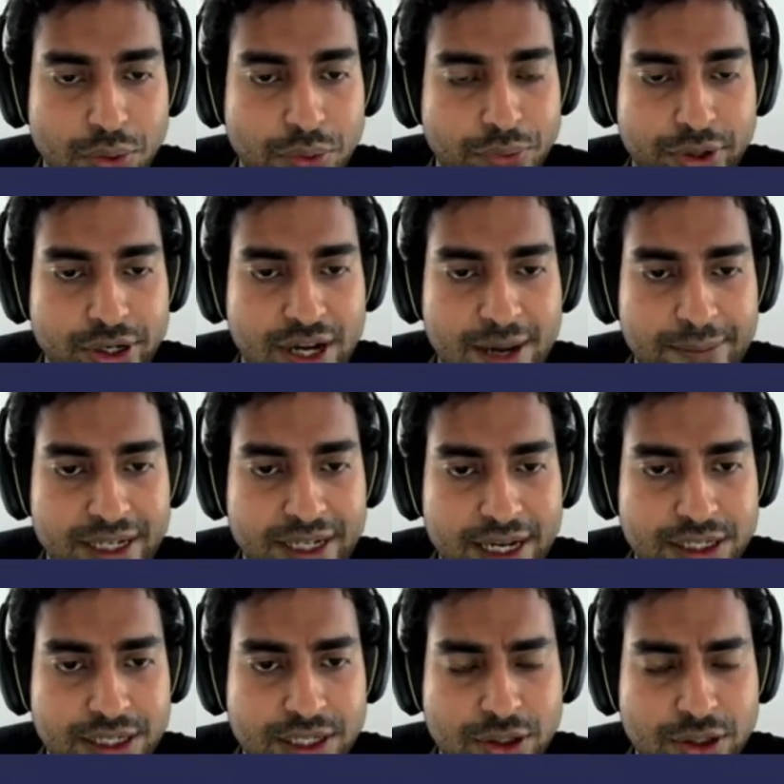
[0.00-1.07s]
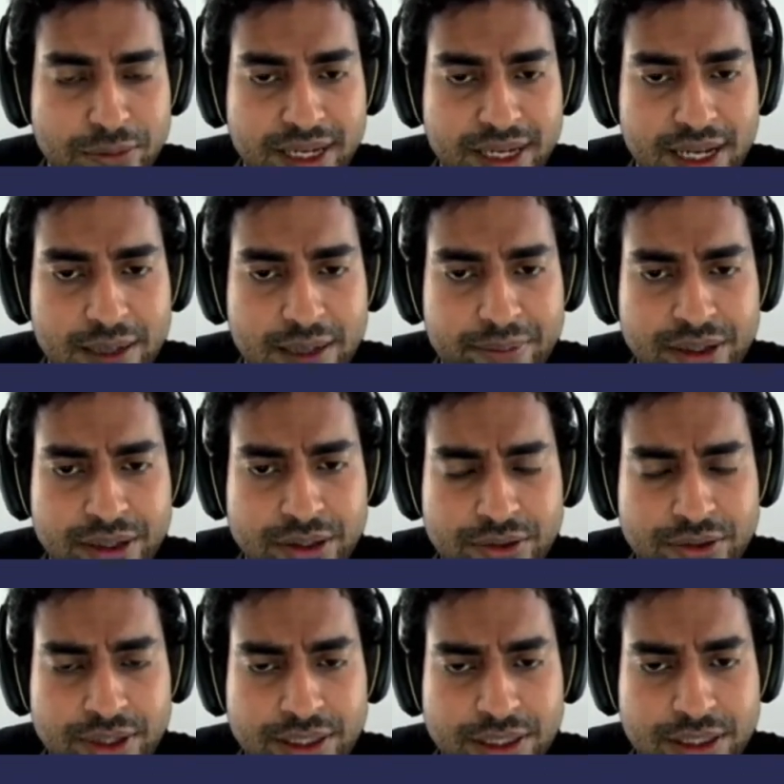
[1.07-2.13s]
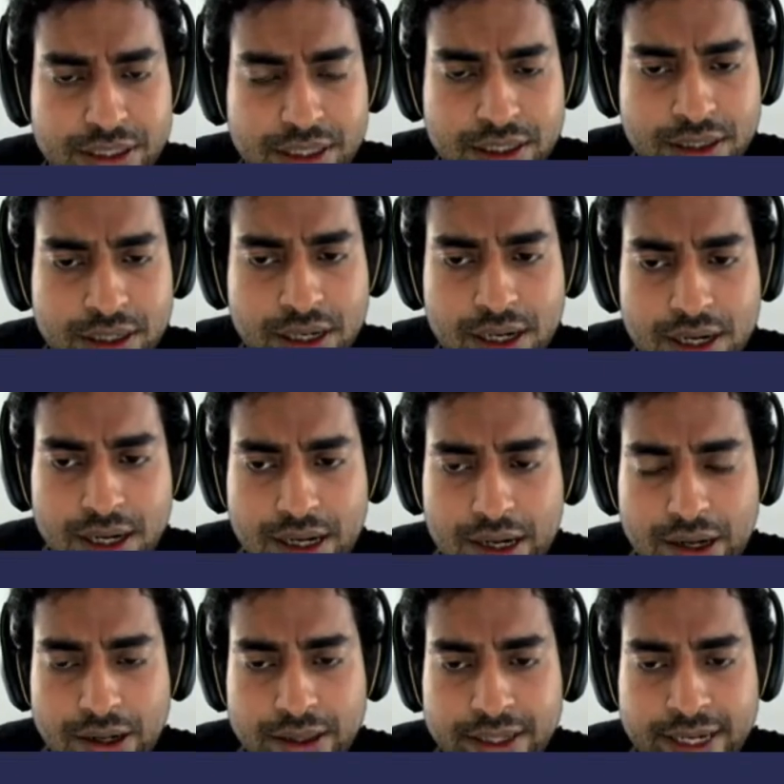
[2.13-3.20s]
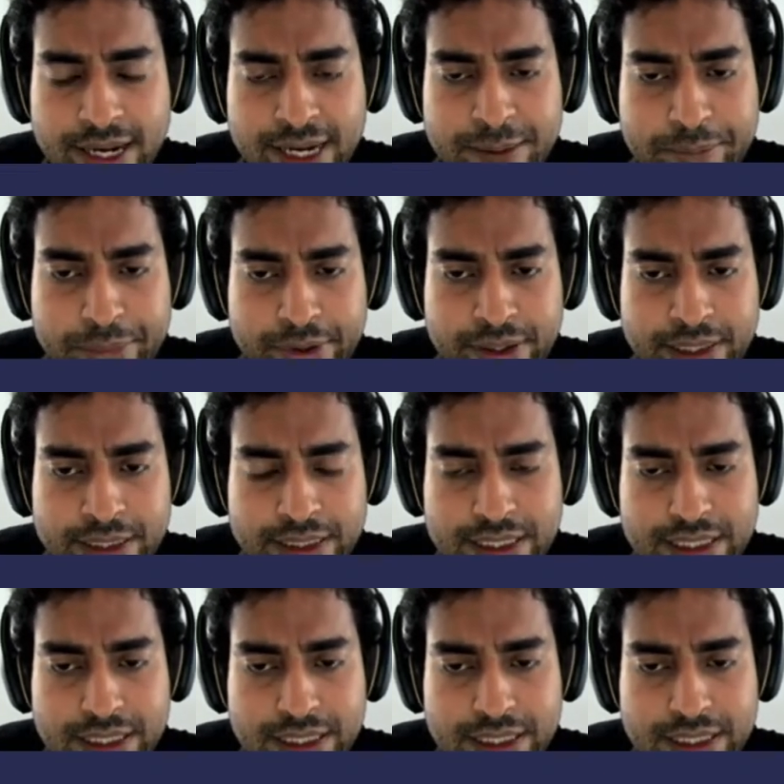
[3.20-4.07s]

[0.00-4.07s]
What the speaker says: for your application to be able to register all the endpoints,